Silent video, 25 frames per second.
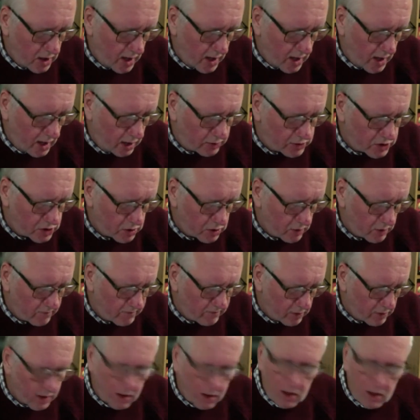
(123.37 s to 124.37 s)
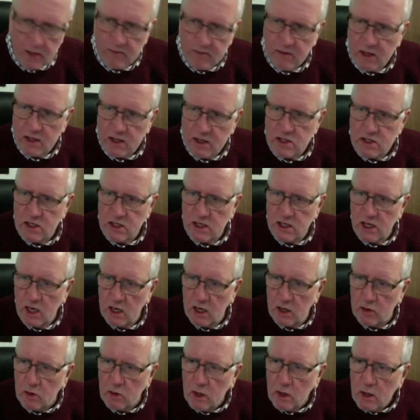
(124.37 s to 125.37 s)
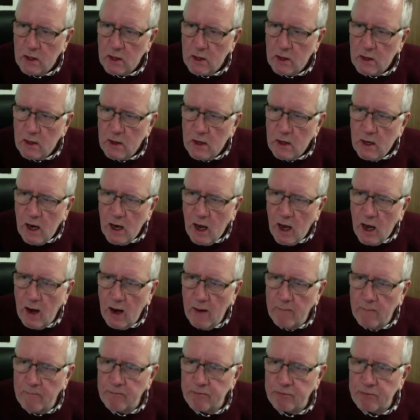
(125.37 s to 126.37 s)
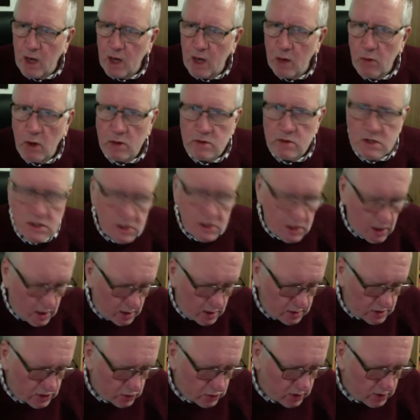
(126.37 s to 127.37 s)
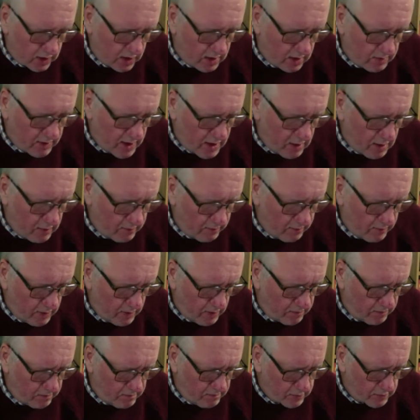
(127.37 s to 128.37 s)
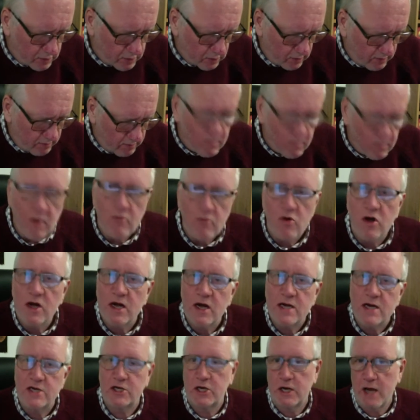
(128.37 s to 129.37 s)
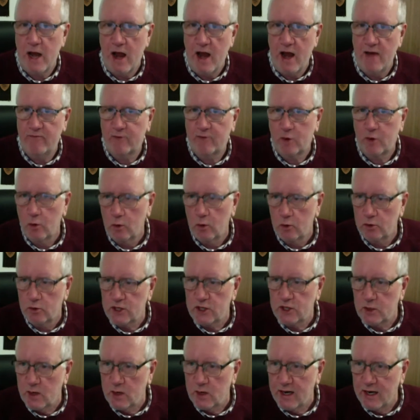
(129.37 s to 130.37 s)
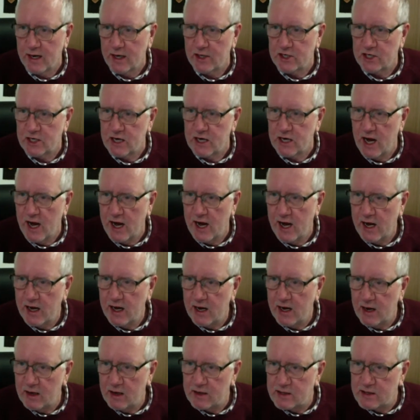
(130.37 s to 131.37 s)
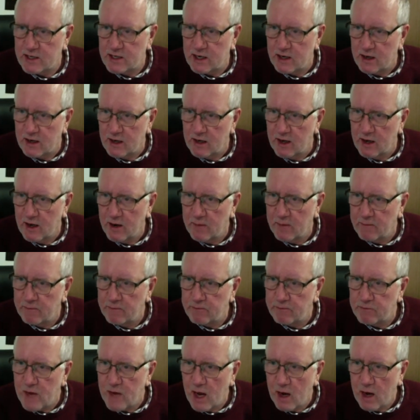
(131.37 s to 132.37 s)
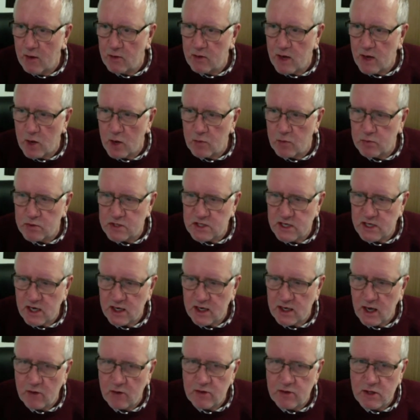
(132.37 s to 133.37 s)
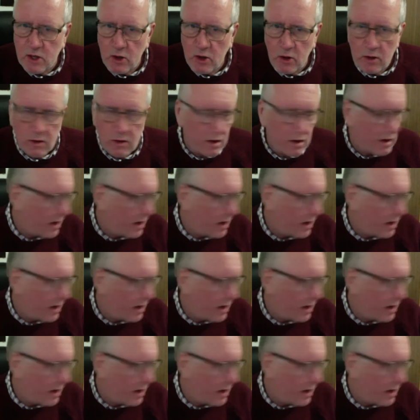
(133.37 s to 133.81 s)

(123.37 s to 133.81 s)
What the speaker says: Hello, John. Very good evening to you. I won't start talking about the reason I've called you here today until no Prosecco done.